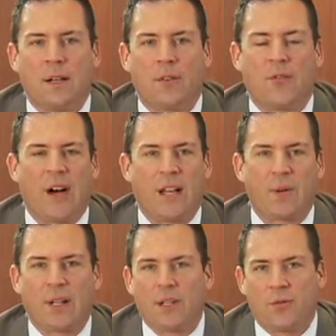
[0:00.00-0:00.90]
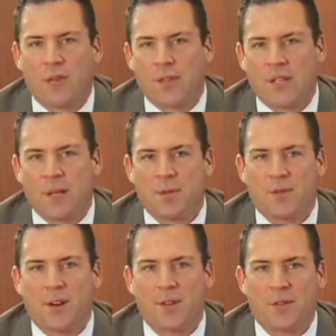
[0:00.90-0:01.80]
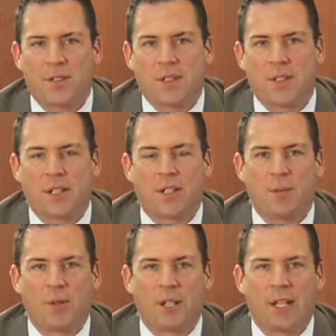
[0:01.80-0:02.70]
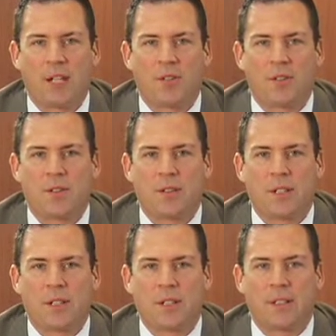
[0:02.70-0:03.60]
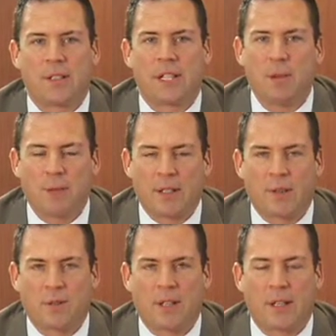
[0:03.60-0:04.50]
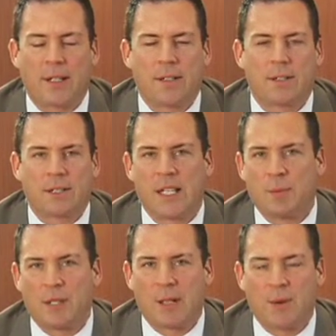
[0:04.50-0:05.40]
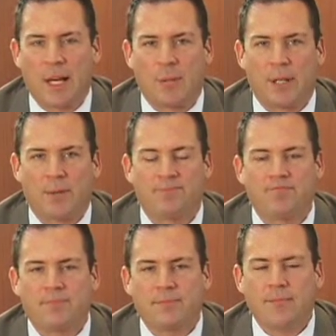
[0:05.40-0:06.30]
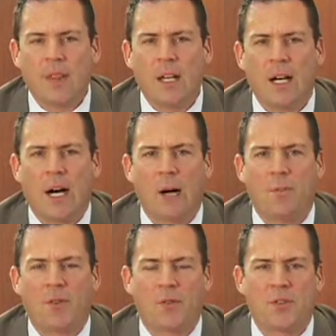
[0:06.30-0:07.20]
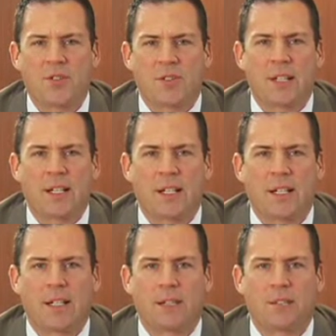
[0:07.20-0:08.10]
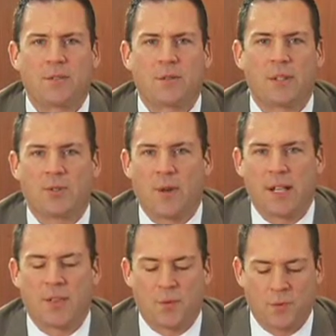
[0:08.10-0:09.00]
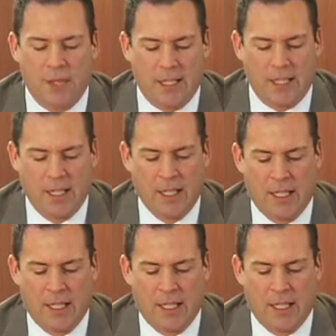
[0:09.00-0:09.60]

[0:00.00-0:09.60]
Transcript: following in the footsteps of others in their communications in keeping those clients and keeping them happy. The first thing to address would be